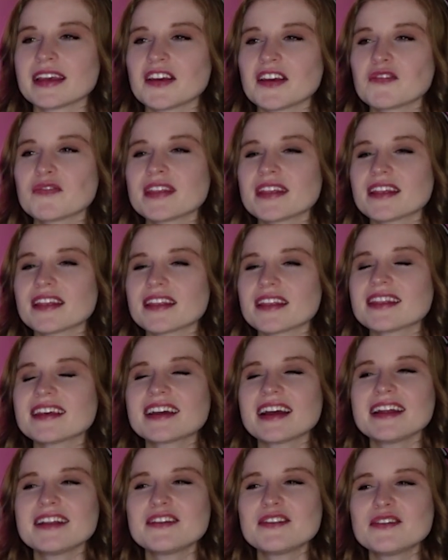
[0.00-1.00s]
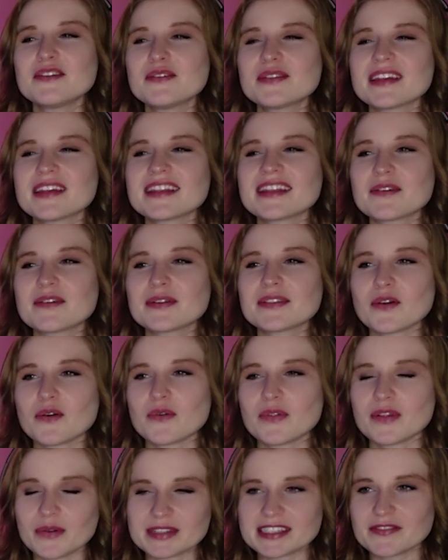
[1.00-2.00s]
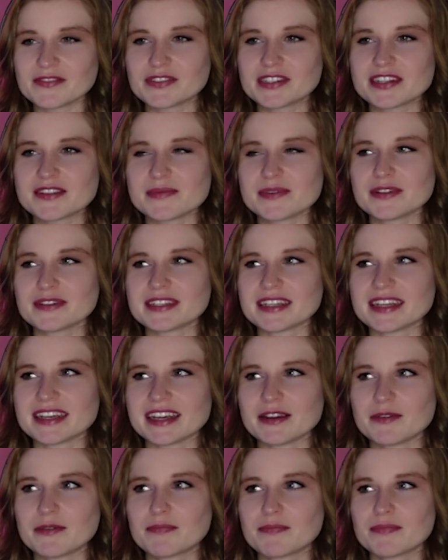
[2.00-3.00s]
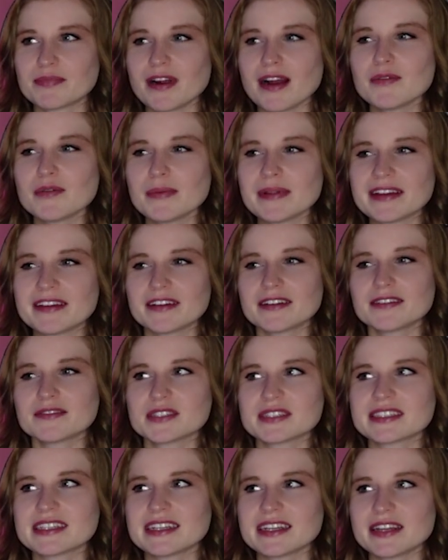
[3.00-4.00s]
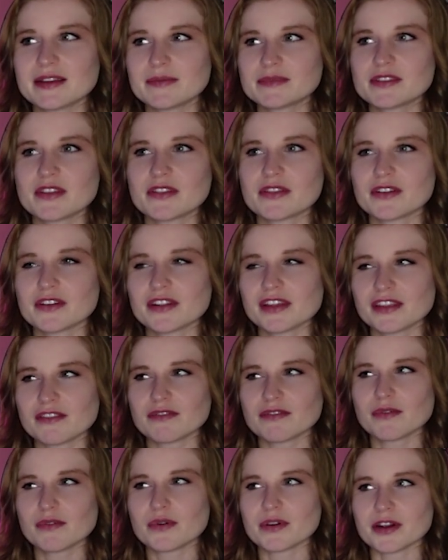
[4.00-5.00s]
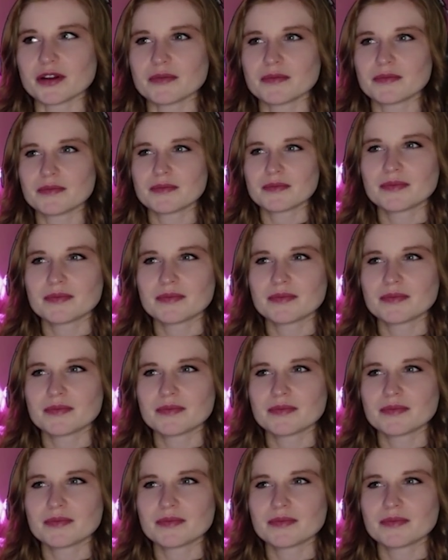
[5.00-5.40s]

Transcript: If the guy knew that they were the only ones left in the building, he probably could have just sent him to the 30th floor.